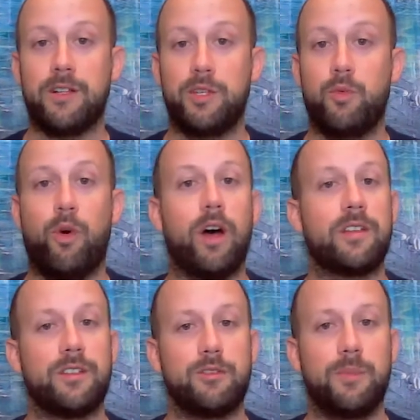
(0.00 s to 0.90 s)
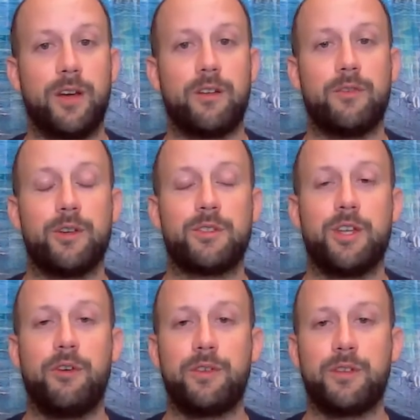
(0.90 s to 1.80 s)
You want to do better for
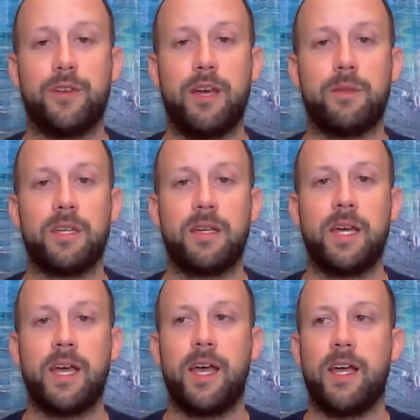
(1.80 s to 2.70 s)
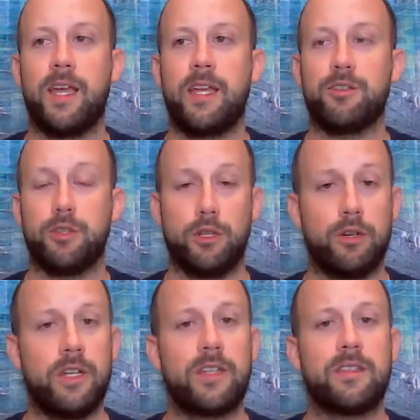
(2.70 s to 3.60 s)
yourself and your family, and you're
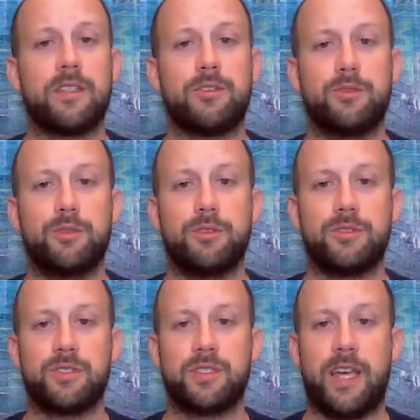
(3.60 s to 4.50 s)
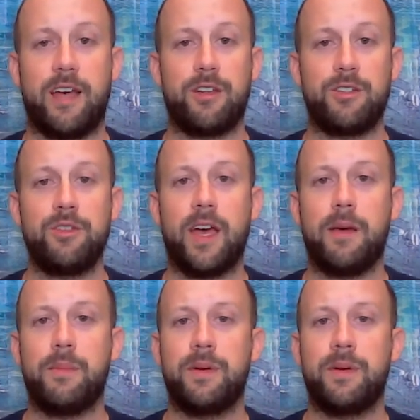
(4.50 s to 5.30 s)
learning the tools to how to do that.